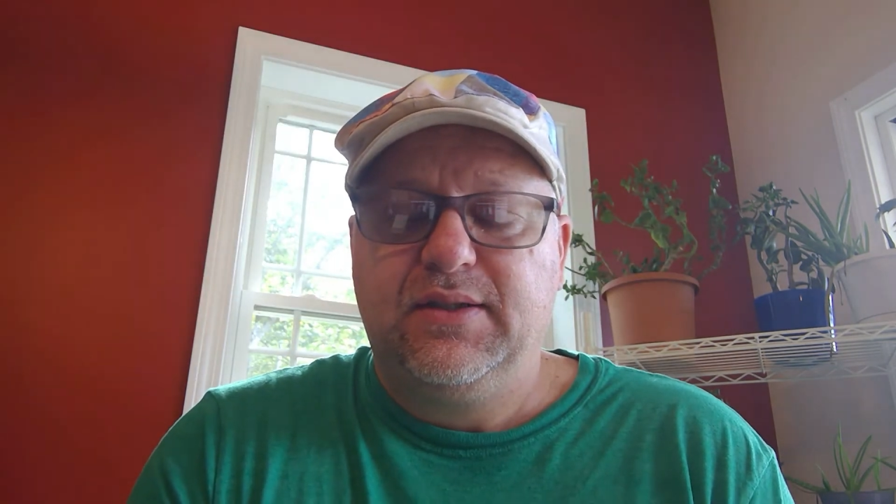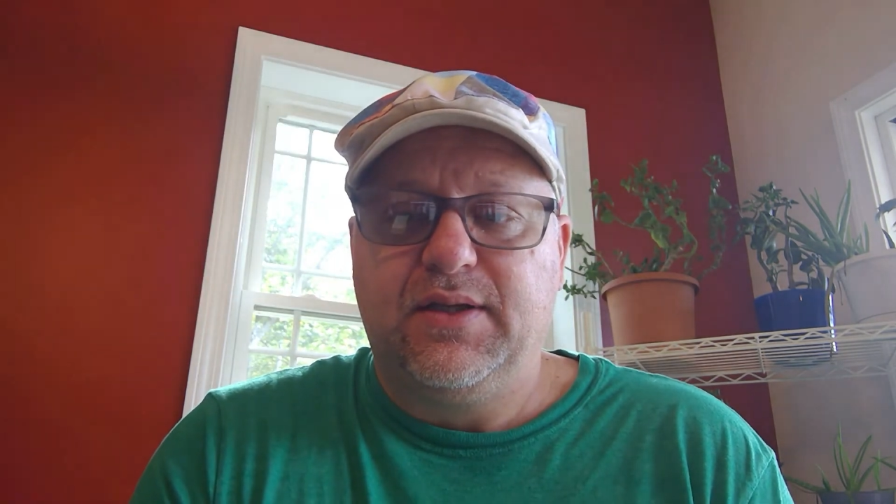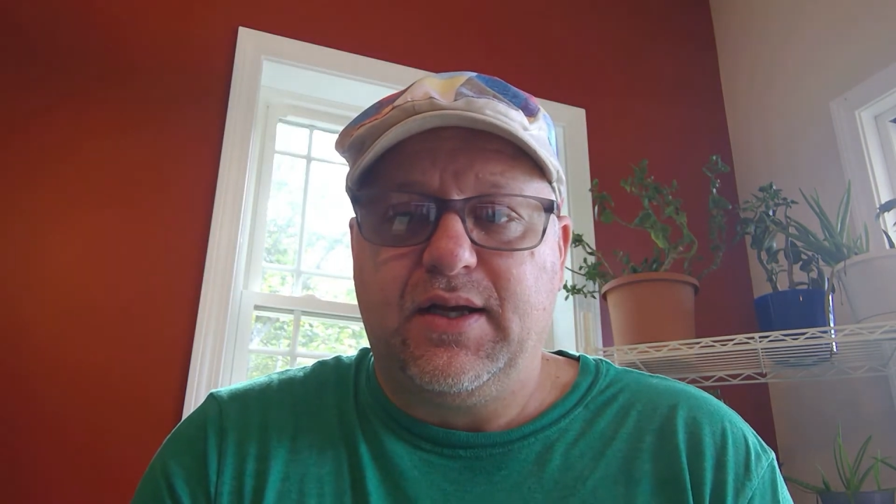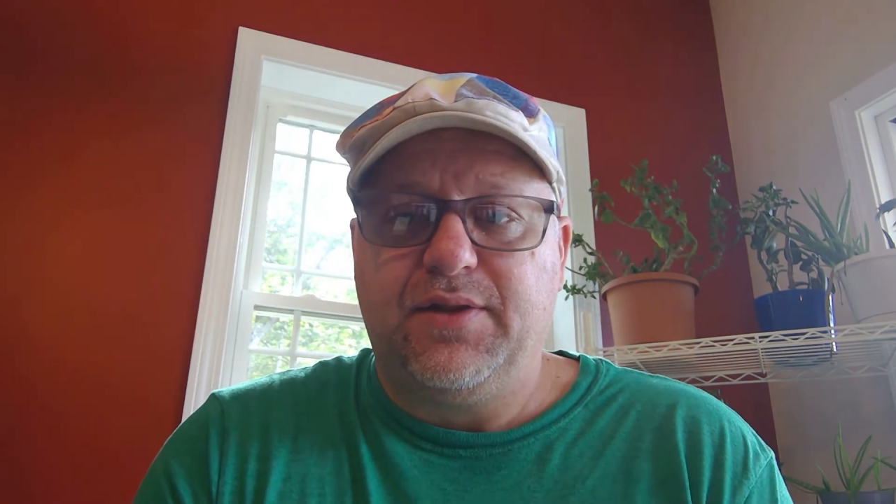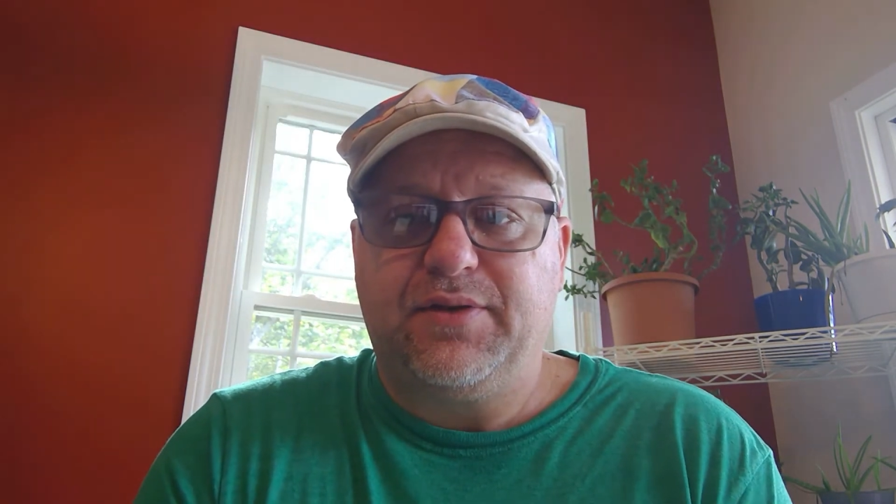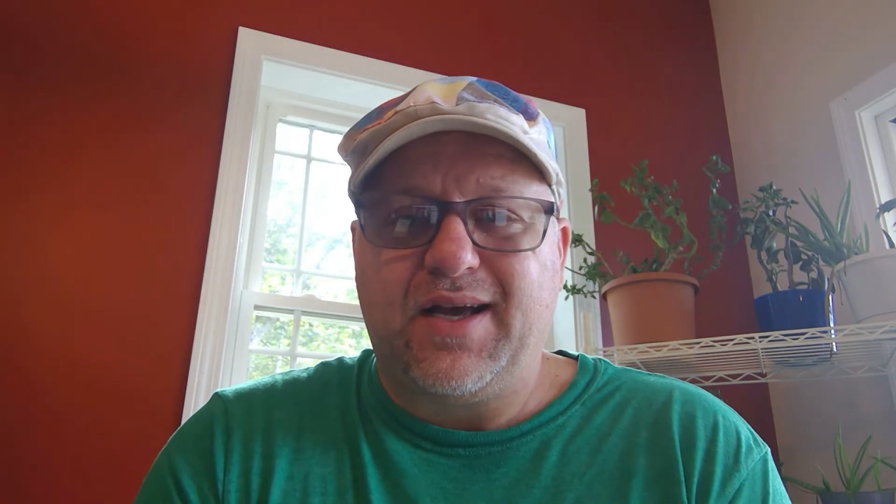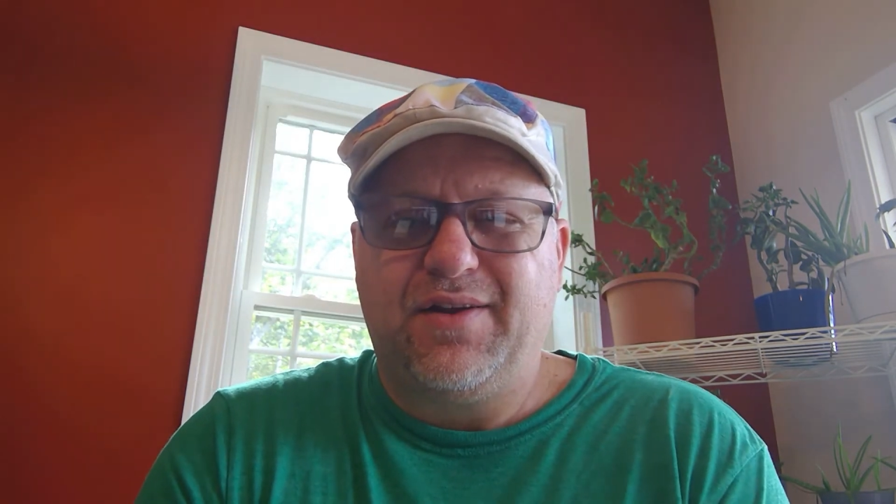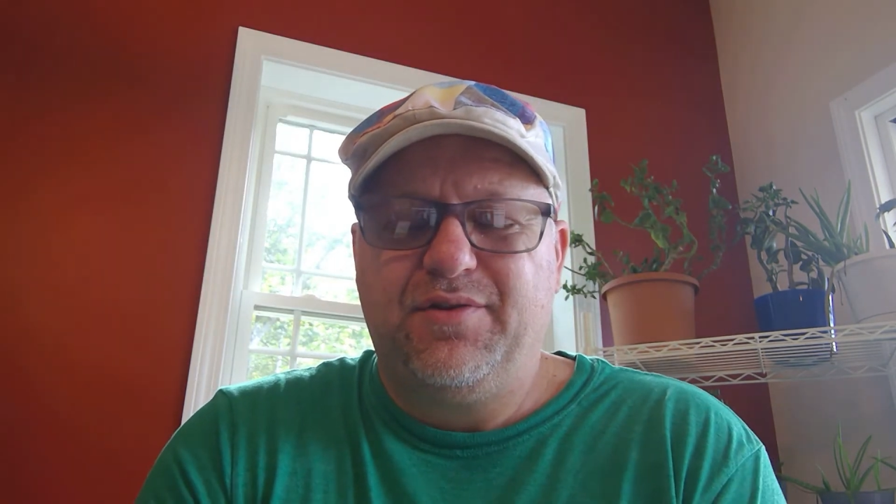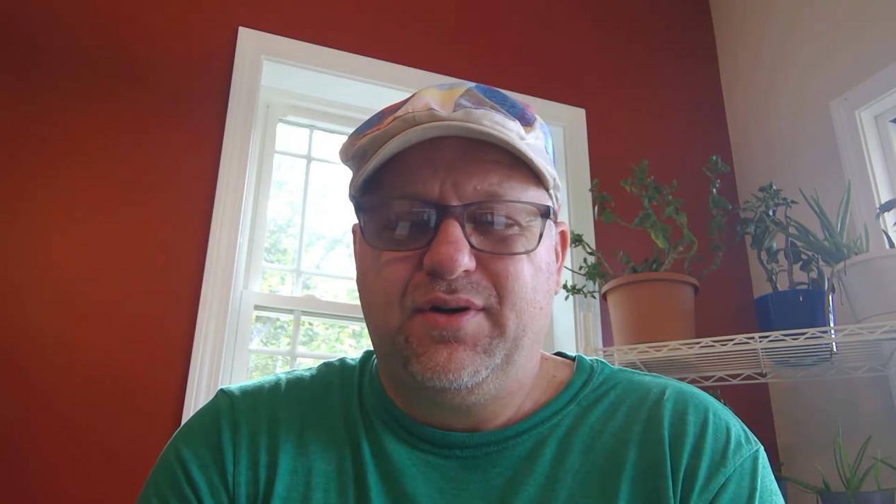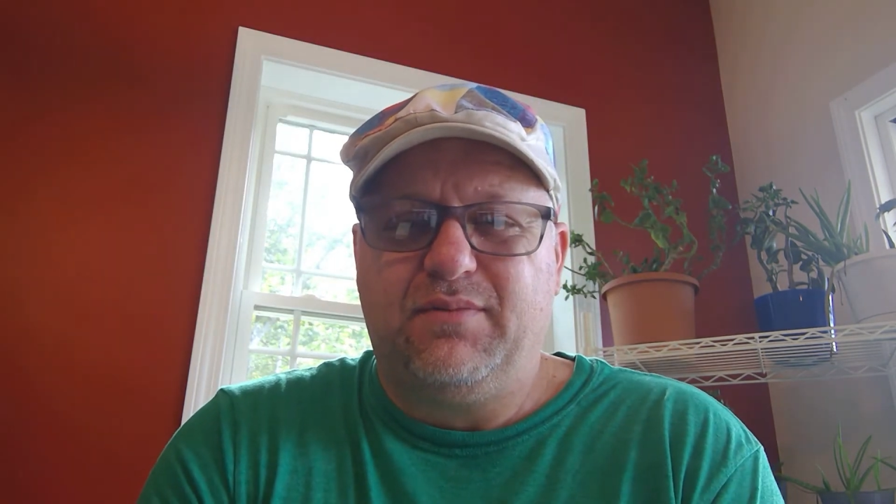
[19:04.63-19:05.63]
Kind
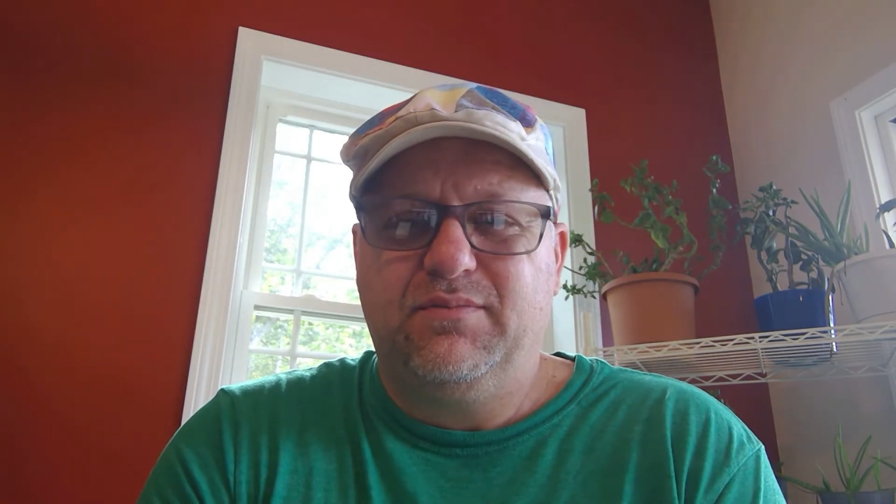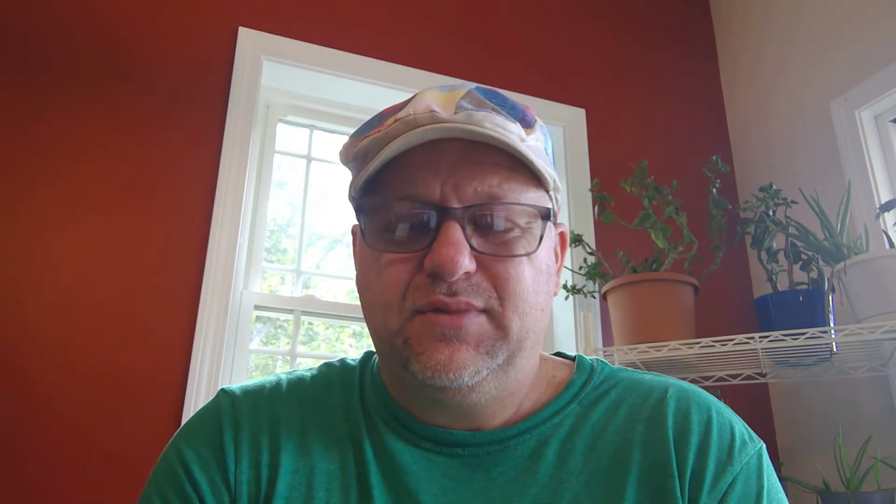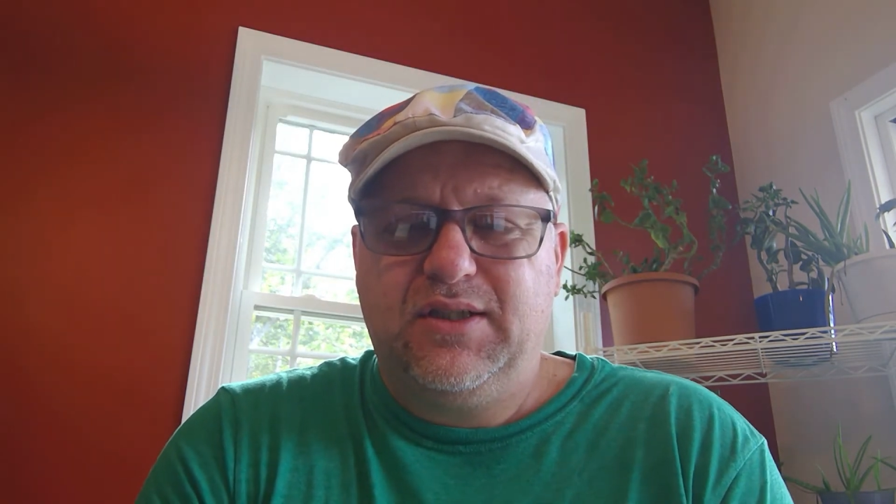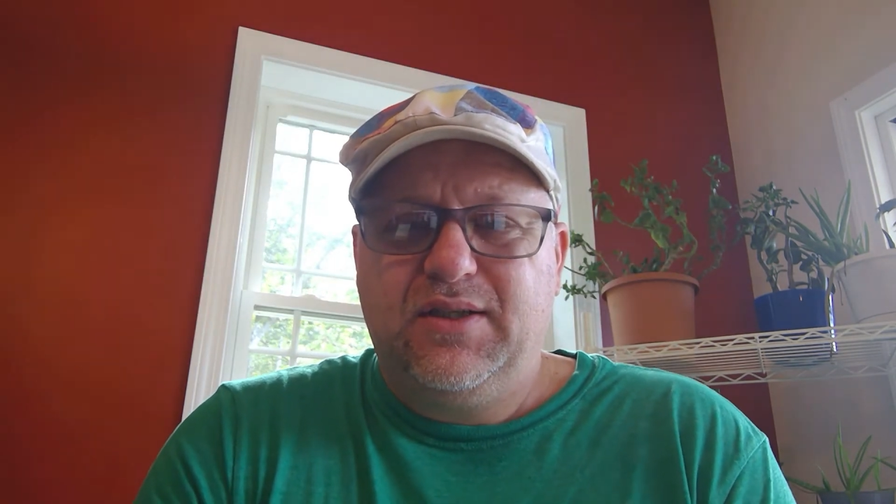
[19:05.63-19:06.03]
of threw a